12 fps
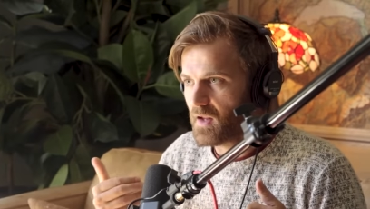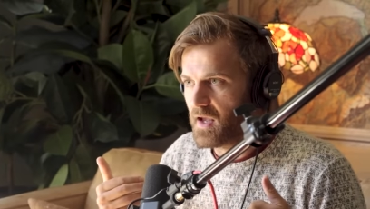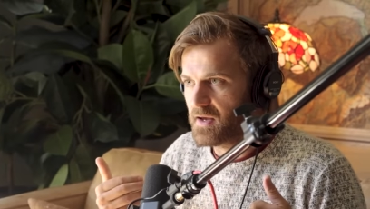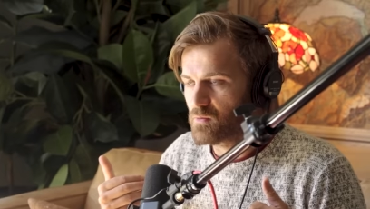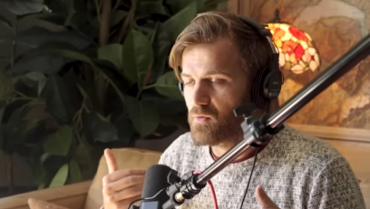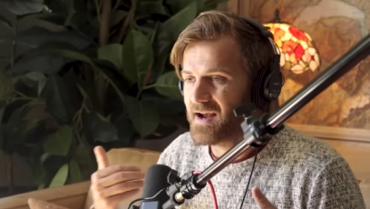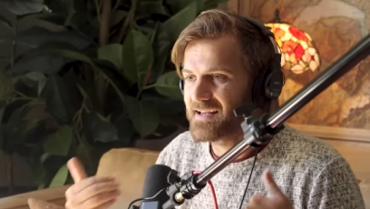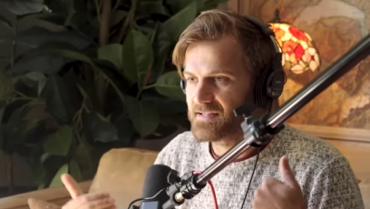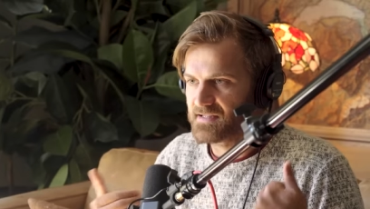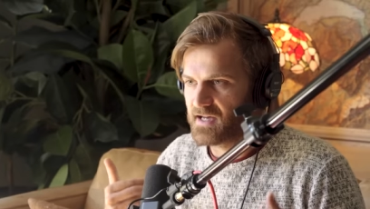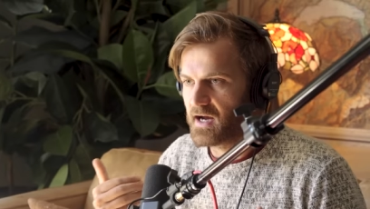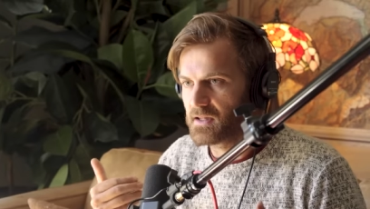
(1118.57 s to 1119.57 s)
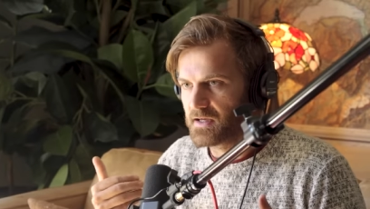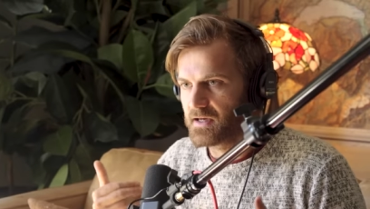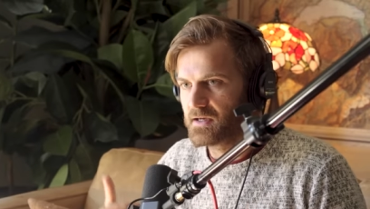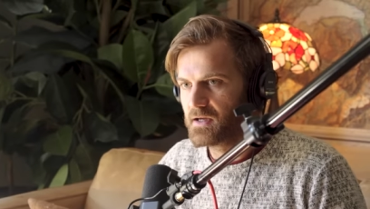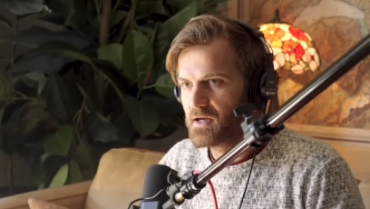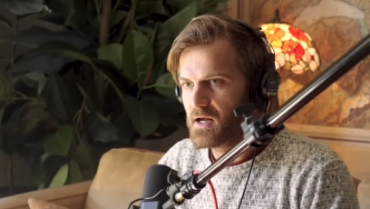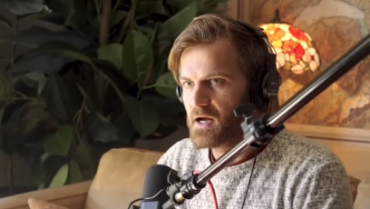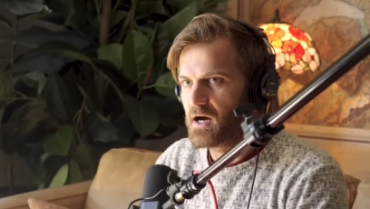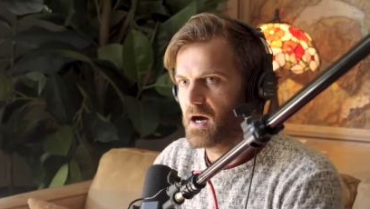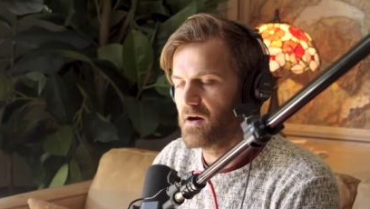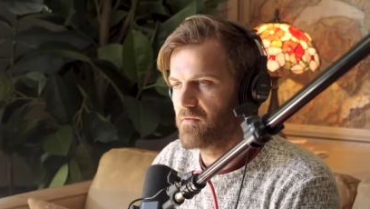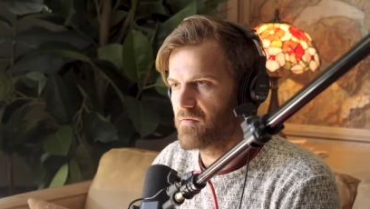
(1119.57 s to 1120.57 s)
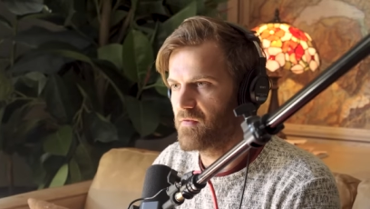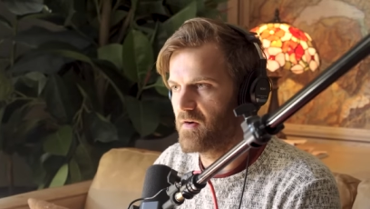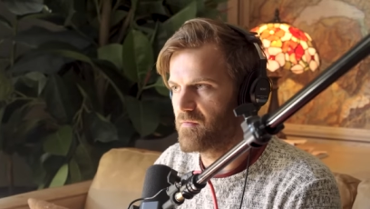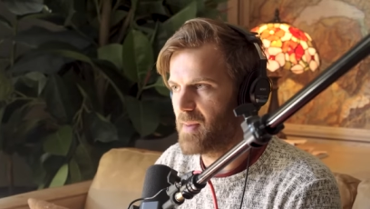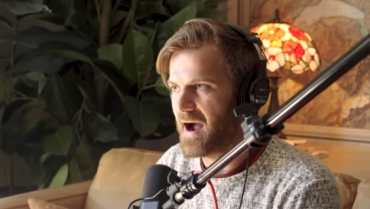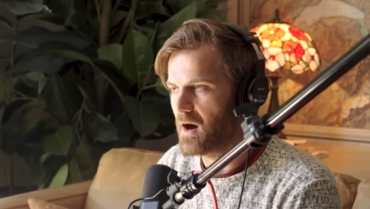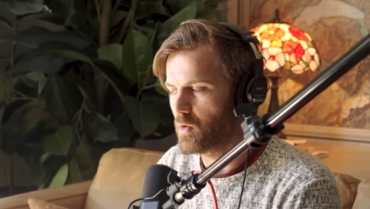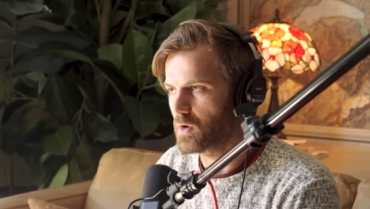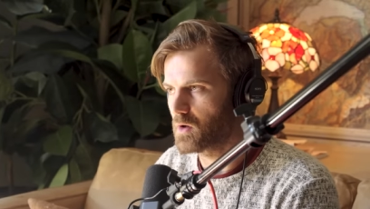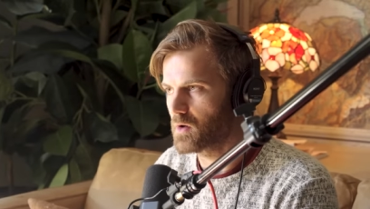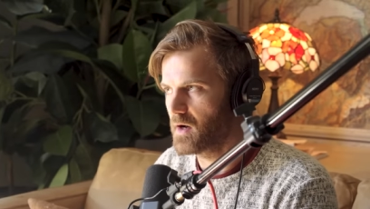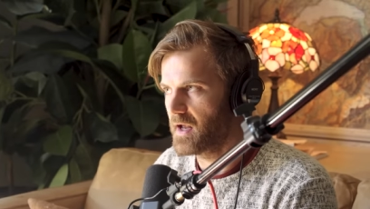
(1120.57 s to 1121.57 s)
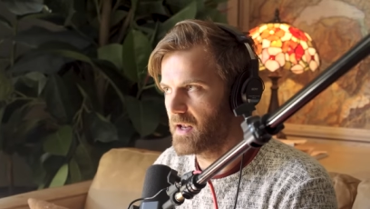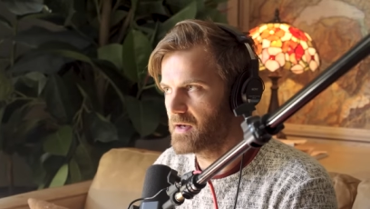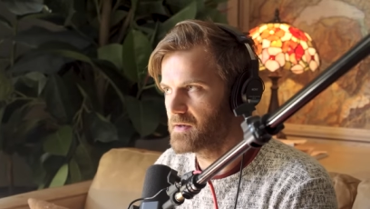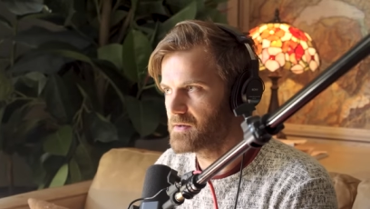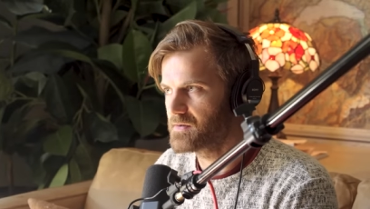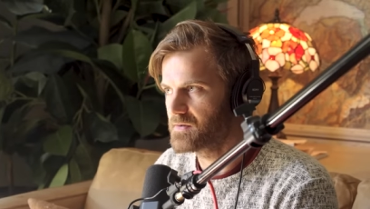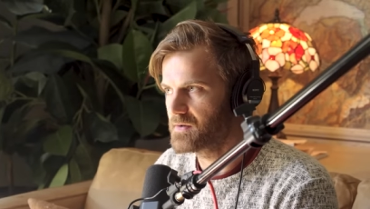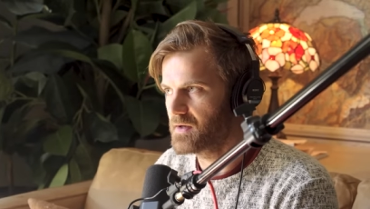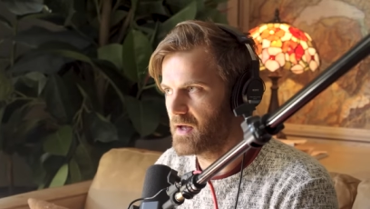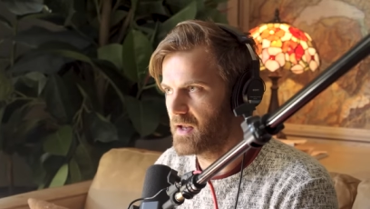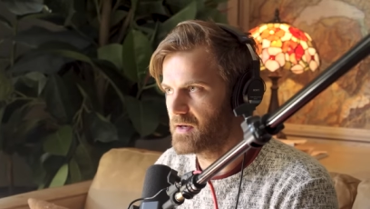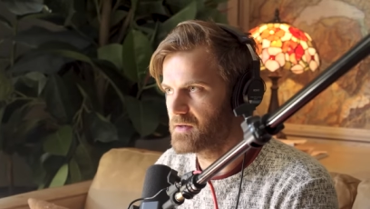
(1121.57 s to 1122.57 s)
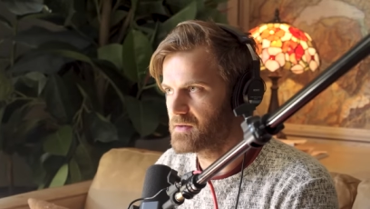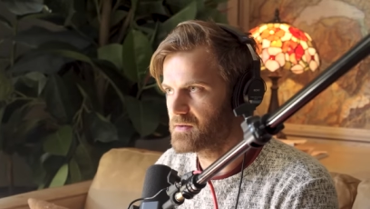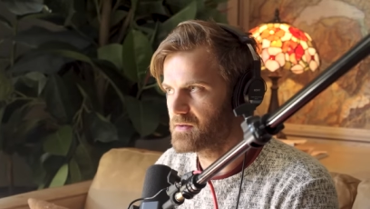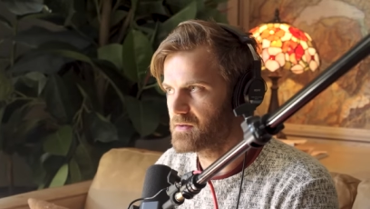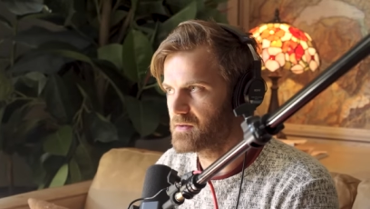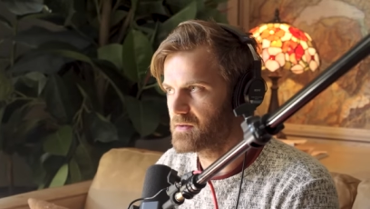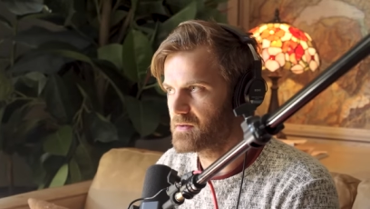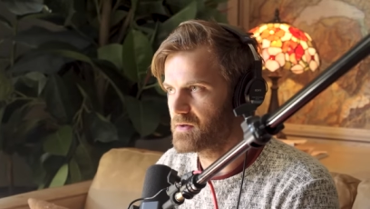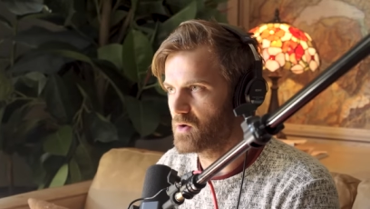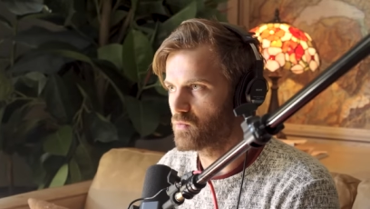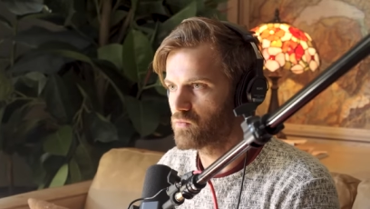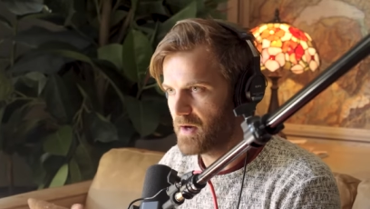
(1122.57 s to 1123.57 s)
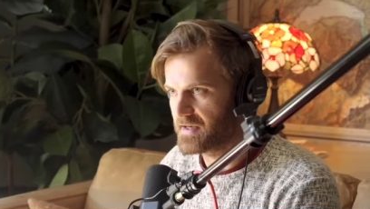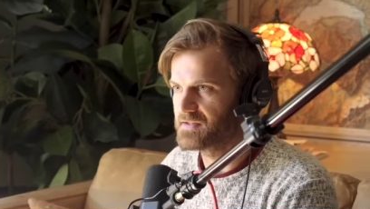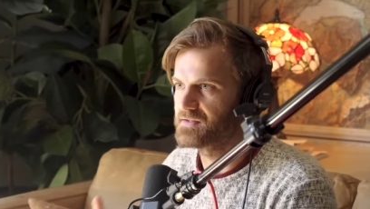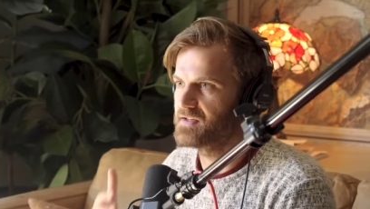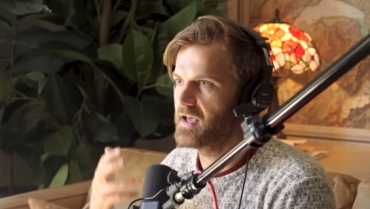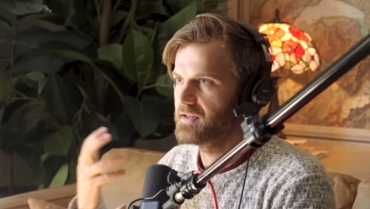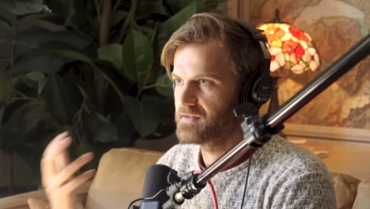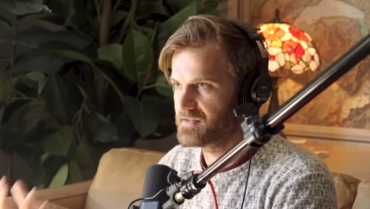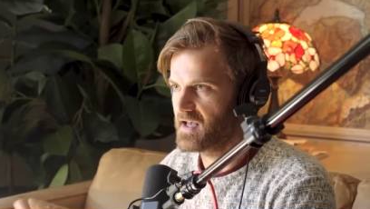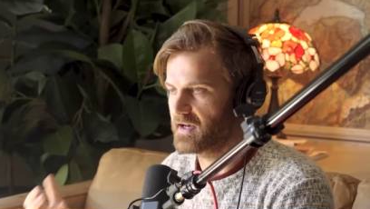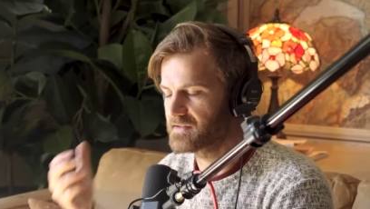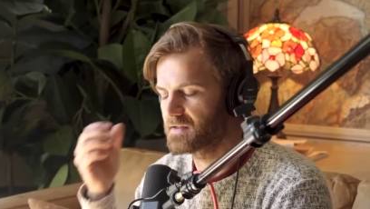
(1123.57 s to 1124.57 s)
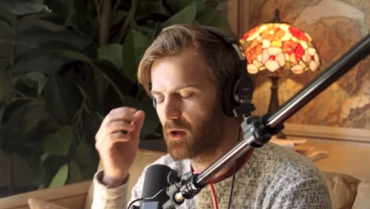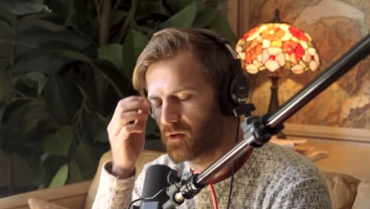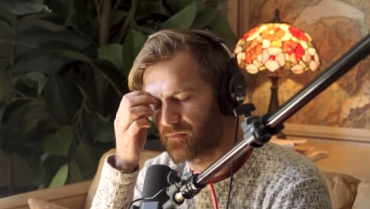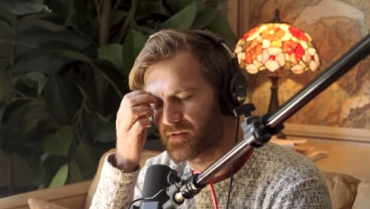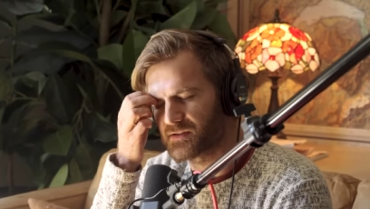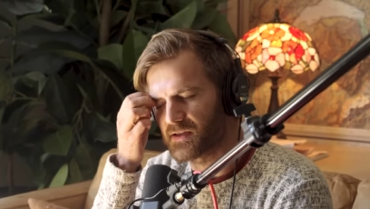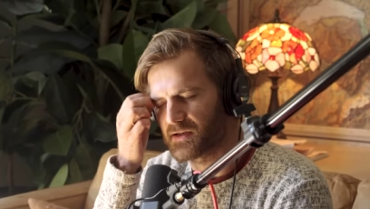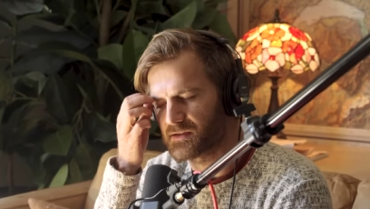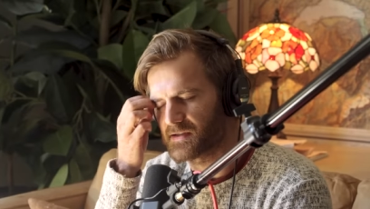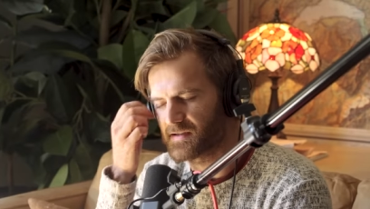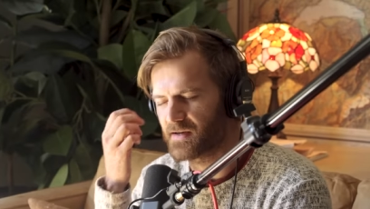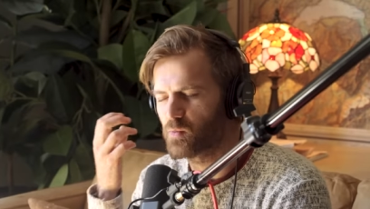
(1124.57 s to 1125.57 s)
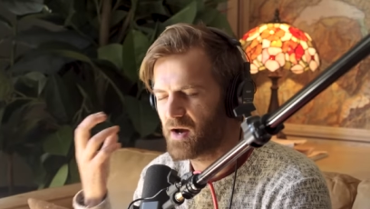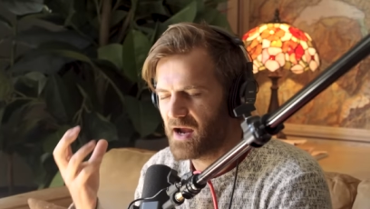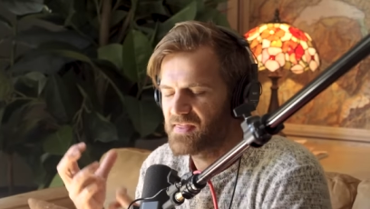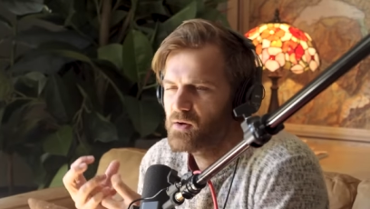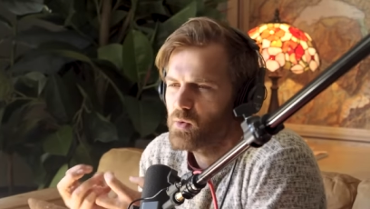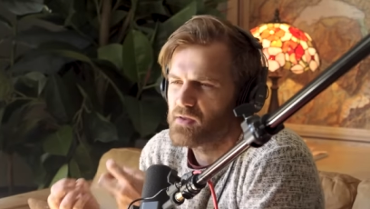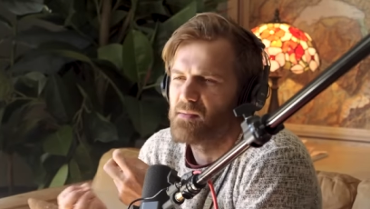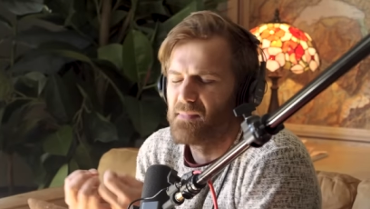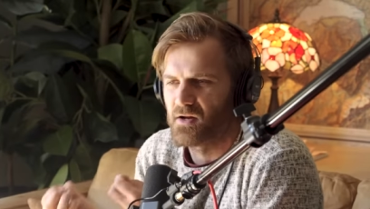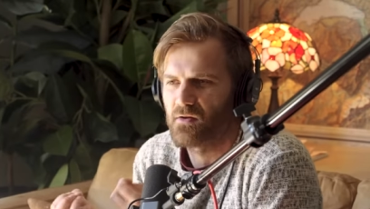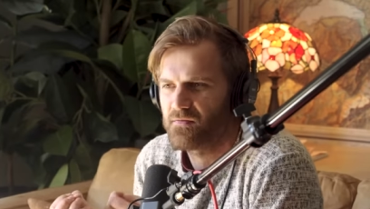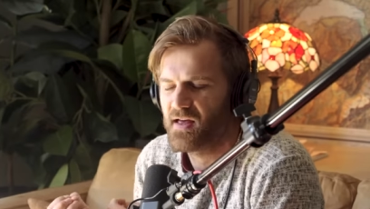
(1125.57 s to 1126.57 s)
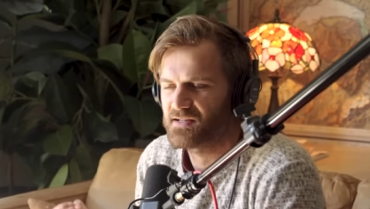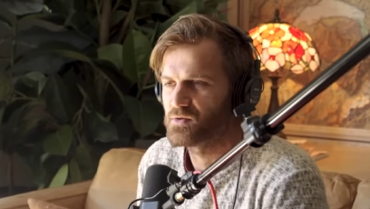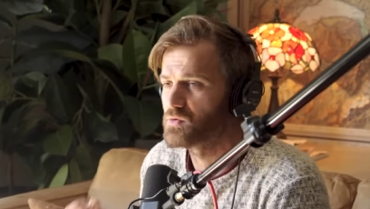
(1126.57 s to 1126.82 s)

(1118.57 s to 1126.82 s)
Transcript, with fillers: a reconciling of of power and and you know race and sex and all of these things it's like we i think we're in the middle of that so it's